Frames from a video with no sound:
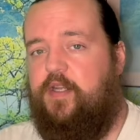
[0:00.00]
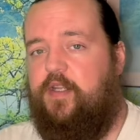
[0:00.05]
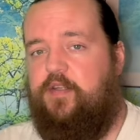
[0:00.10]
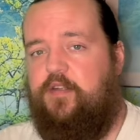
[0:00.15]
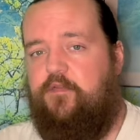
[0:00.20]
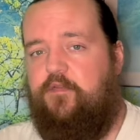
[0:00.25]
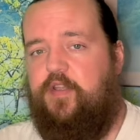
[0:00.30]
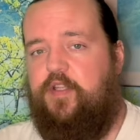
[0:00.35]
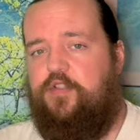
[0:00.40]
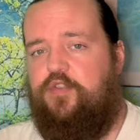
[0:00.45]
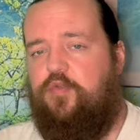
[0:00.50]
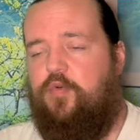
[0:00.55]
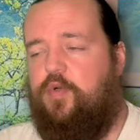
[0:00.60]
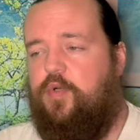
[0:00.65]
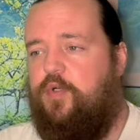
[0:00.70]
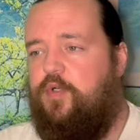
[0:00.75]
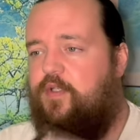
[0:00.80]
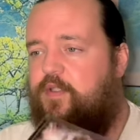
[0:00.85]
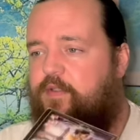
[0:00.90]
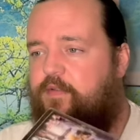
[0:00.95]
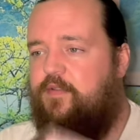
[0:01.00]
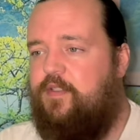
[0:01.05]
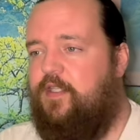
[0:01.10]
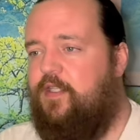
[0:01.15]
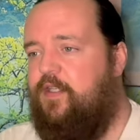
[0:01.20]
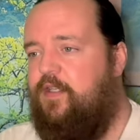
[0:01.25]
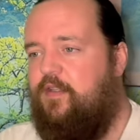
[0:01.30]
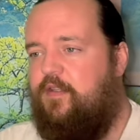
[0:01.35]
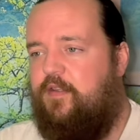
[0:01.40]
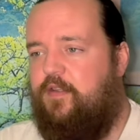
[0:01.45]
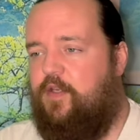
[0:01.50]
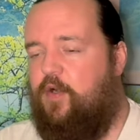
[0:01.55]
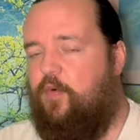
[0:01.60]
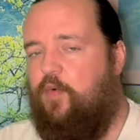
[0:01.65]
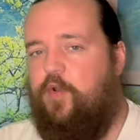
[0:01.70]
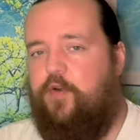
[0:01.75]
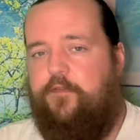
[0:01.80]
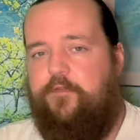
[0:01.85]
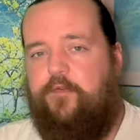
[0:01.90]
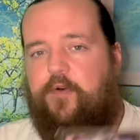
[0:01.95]
individual and they're a
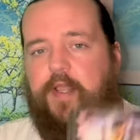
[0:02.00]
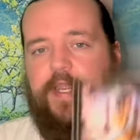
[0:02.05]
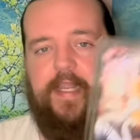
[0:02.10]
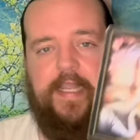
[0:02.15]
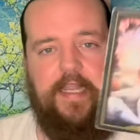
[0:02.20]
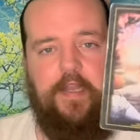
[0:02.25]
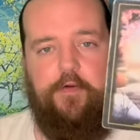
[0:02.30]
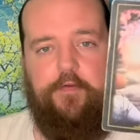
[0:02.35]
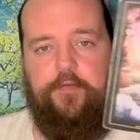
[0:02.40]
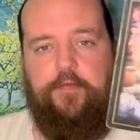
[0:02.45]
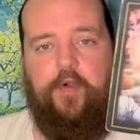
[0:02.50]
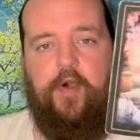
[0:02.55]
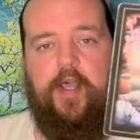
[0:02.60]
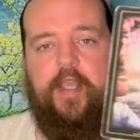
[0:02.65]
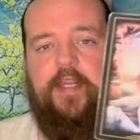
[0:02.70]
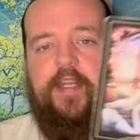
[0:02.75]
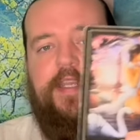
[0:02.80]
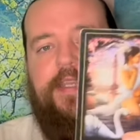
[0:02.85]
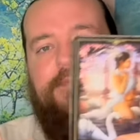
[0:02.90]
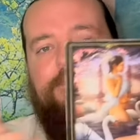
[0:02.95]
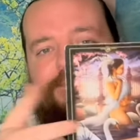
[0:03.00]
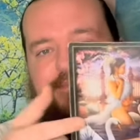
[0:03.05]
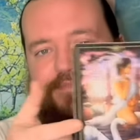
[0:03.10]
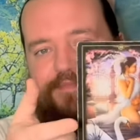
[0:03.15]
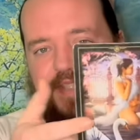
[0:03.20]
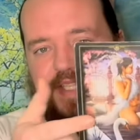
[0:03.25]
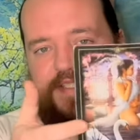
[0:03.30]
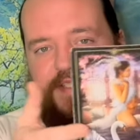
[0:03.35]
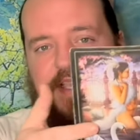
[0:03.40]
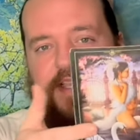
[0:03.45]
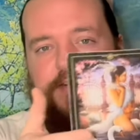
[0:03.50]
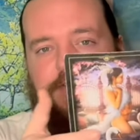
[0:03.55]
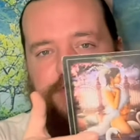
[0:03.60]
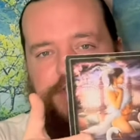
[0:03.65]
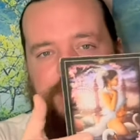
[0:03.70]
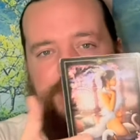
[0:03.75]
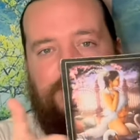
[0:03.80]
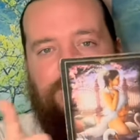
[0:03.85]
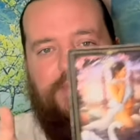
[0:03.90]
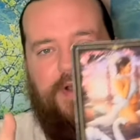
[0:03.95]
little flaky or flighty, this
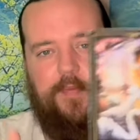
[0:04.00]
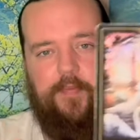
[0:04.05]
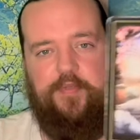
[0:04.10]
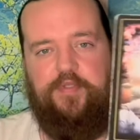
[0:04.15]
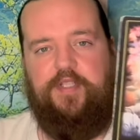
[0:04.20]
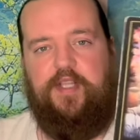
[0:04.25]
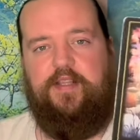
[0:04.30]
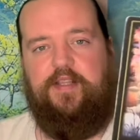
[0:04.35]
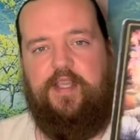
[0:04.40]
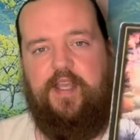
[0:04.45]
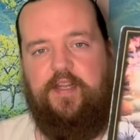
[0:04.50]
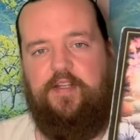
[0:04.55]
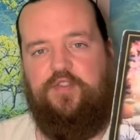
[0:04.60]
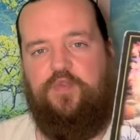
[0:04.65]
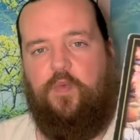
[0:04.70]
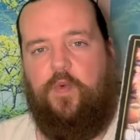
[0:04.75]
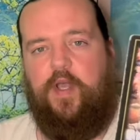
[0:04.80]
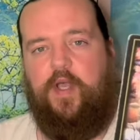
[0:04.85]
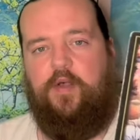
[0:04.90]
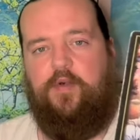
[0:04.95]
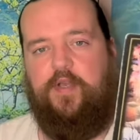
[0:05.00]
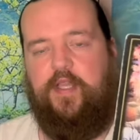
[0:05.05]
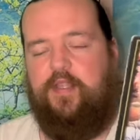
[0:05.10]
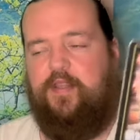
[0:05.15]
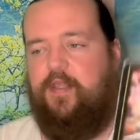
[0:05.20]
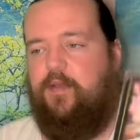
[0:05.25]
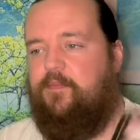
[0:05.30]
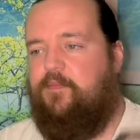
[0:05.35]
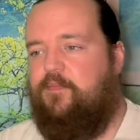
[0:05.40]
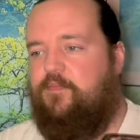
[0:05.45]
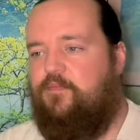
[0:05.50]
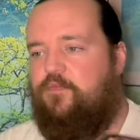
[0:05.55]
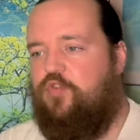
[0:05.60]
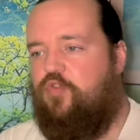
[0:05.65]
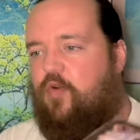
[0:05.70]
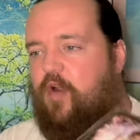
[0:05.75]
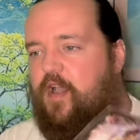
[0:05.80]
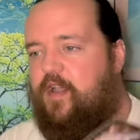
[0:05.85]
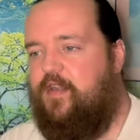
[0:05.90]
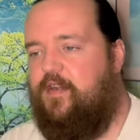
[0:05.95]
energy could represent that as well, like them
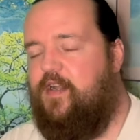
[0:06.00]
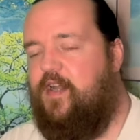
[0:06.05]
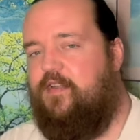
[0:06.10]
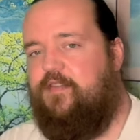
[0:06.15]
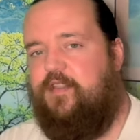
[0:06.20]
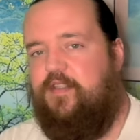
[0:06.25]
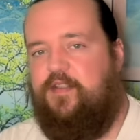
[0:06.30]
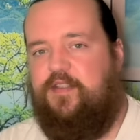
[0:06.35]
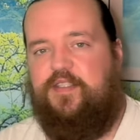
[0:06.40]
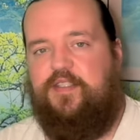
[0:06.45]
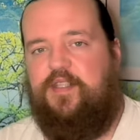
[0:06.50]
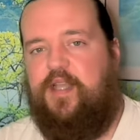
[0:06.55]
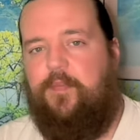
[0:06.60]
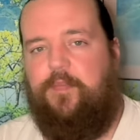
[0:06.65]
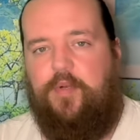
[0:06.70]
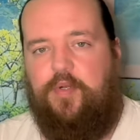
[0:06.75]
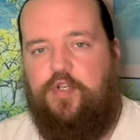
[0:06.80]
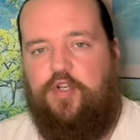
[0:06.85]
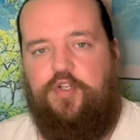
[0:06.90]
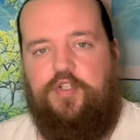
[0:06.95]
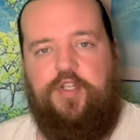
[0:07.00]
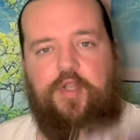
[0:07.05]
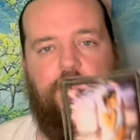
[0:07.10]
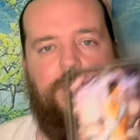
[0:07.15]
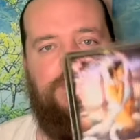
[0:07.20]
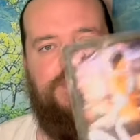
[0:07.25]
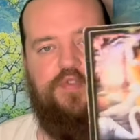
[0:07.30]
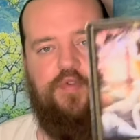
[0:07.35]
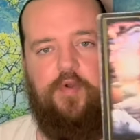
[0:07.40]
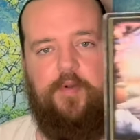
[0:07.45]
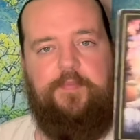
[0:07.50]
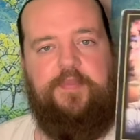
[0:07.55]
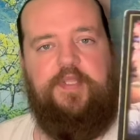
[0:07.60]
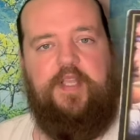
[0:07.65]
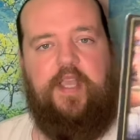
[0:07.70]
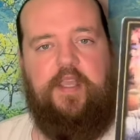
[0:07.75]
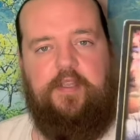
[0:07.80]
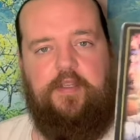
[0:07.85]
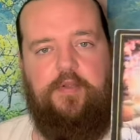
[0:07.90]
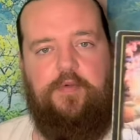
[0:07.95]
trying not to step on your toes or
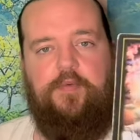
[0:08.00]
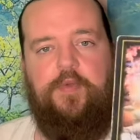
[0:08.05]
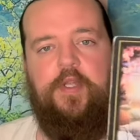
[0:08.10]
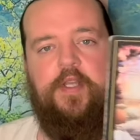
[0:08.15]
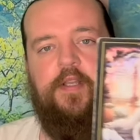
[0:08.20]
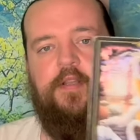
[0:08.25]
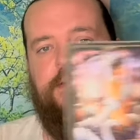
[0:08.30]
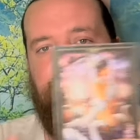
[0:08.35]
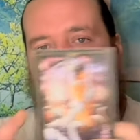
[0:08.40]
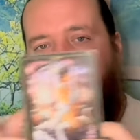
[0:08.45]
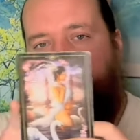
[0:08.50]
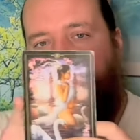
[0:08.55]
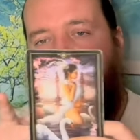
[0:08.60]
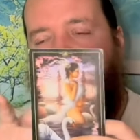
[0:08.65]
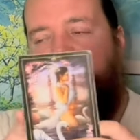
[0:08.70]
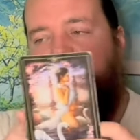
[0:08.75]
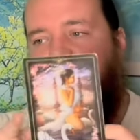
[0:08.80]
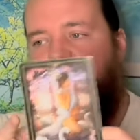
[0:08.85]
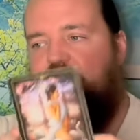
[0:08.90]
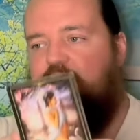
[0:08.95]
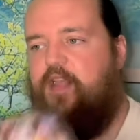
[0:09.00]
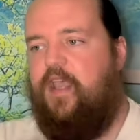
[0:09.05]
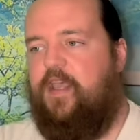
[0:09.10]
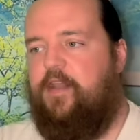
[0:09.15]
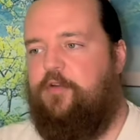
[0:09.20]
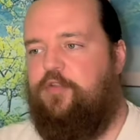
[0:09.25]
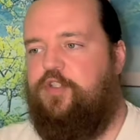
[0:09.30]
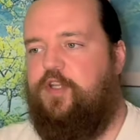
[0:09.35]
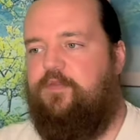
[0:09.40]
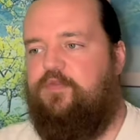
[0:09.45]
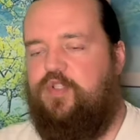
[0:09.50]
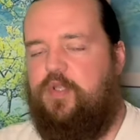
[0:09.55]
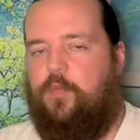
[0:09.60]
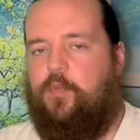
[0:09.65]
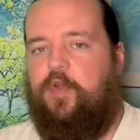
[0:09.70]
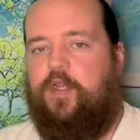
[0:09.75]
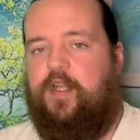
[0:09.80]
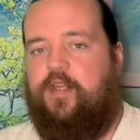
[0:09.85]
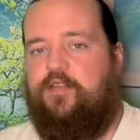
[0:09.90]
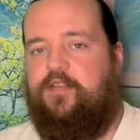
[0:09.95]
upset you. Like, this is the energy of
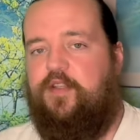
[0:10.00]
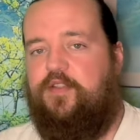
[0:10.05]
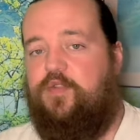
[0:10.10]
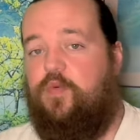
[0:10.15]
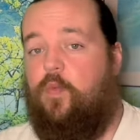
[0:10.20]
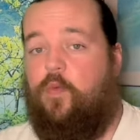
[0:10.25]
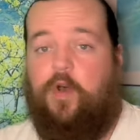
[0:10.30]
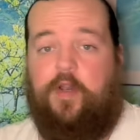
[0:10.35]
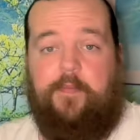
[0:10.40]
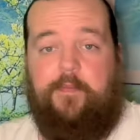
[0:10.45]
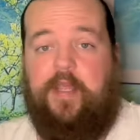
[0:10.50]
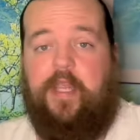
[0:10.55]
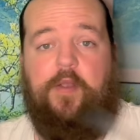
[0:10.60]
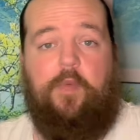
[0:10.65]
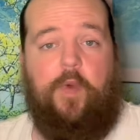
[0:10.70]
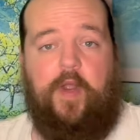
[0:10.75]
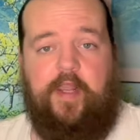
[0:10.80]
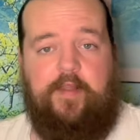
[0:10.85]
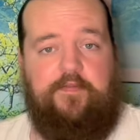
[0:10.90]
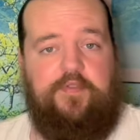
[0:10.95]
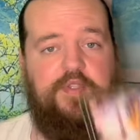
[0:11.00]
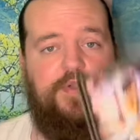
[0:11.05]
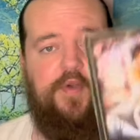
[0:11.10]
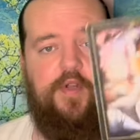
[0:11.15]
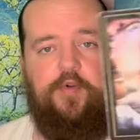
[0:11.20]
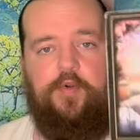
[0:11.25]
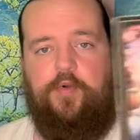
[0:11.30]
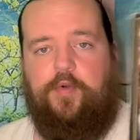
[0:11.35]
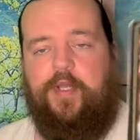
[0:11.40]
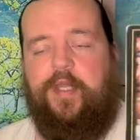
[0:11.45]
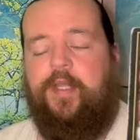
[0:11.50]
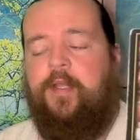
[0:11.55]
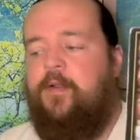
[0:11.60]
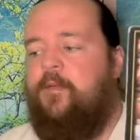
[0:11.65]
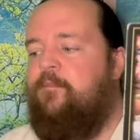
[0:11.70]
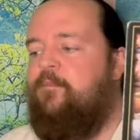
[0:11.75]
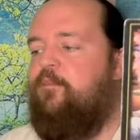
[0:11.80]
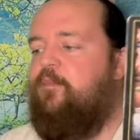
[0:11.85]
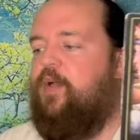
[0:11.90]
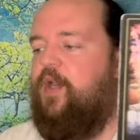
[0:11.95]
someone that doesn't want to make waves, literally.
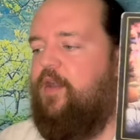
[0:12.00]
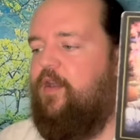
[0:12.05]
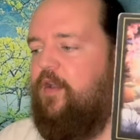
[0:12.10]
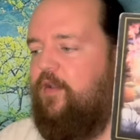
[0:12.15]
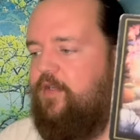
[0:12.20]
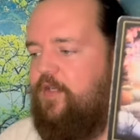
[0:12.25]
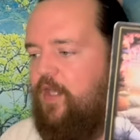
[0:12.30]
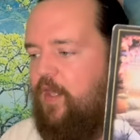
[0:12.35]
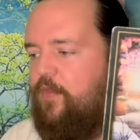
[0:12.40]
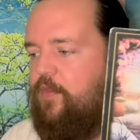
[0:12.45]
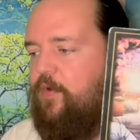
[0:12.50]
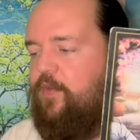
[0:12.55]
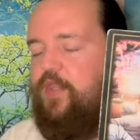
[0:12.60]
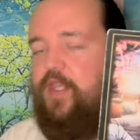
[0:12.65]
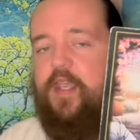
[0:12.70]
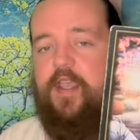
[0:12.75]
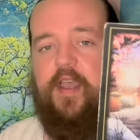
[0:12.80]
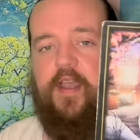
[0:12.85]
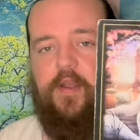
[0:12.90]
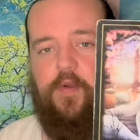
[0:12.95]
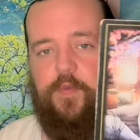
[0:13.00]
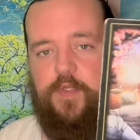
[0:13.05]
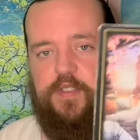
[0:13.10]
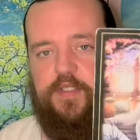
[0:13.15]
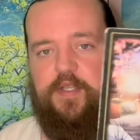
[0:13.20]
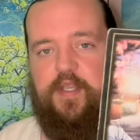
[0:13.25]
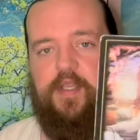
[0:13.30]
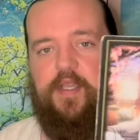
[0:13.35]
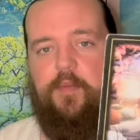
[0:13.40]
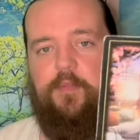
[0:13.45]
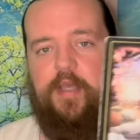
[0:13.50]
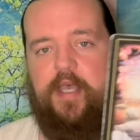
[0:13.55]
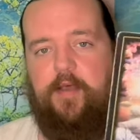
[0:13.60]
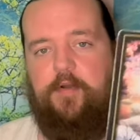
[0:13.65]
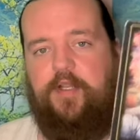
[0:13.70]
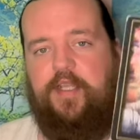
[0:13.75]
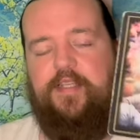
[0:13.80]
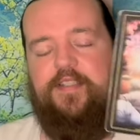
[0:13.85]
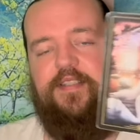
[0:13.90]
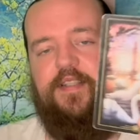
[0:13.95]
But another thing I always think about
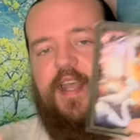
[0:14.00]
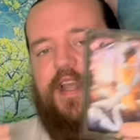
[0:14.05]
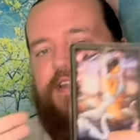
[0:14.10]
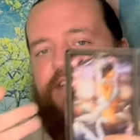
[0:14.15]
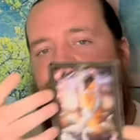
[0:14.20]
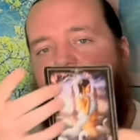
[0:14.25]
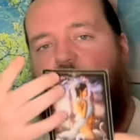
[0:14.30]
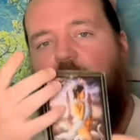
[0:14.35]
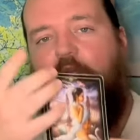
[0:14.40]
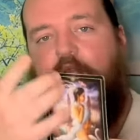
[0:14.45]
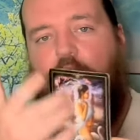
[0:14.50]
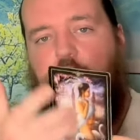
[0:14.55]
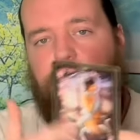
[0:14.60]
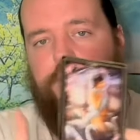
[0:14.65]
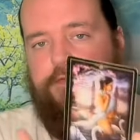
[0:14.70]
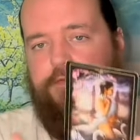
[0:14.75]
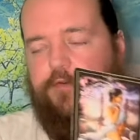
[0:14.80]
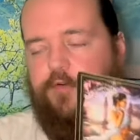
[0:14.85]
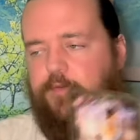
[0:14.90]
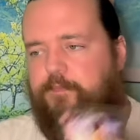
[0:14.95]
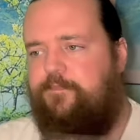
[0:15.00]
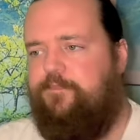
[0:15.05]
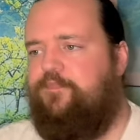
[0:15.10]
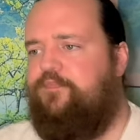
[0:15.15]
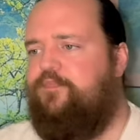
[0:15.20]
is that it's beautiful.